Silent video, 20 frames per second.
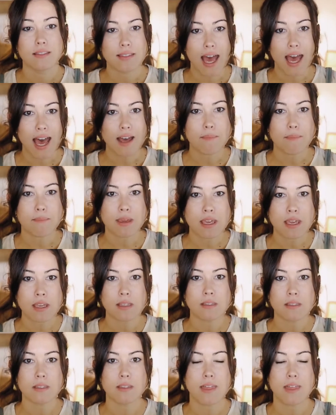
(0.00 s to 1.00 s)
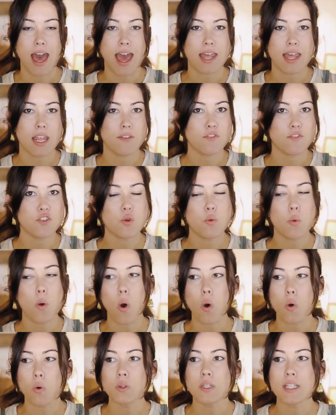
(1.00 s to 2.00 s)
That means that if you
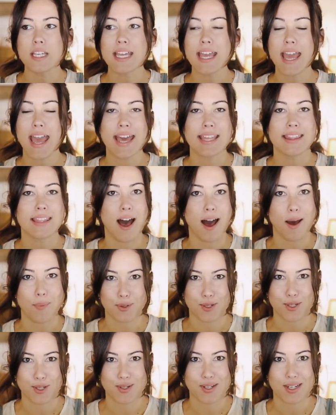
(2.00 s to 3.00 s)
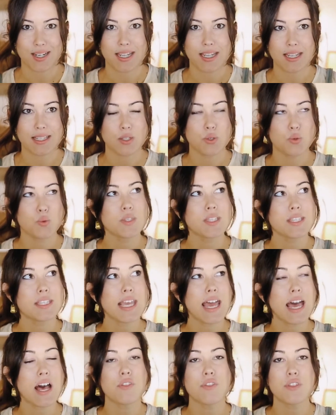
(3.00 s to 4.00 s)
only had the opportunity to
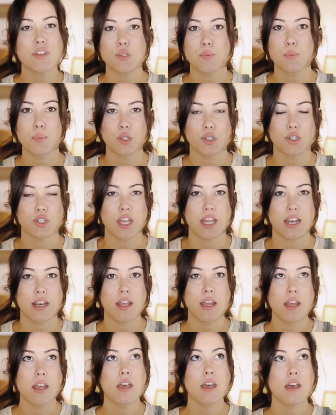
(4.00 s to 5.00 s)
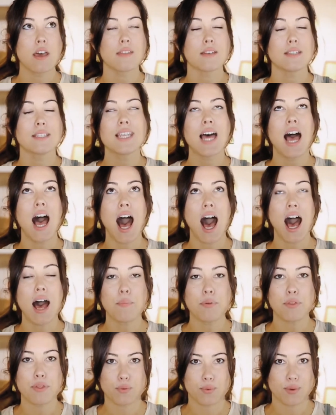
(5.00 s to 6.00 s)
tell this person the
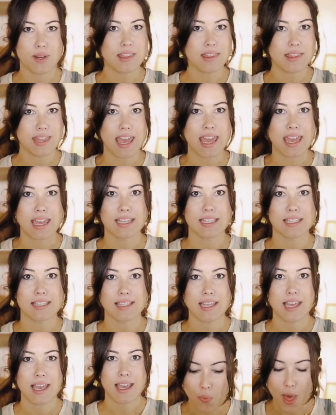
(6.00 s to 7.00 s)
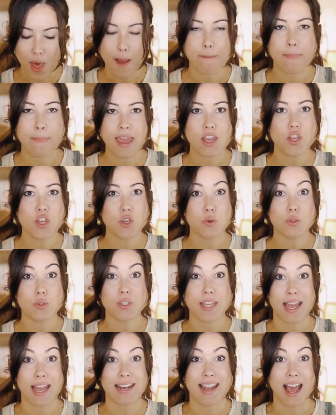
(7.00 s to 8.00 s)
top 3 things that make you
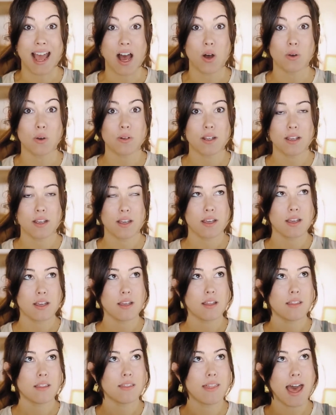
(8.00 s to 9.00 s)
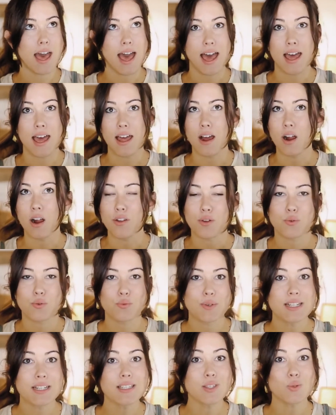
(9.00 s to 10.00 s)
stand out, that are the
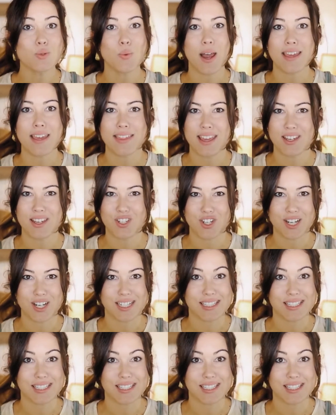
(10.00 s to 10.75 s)
reasons why they should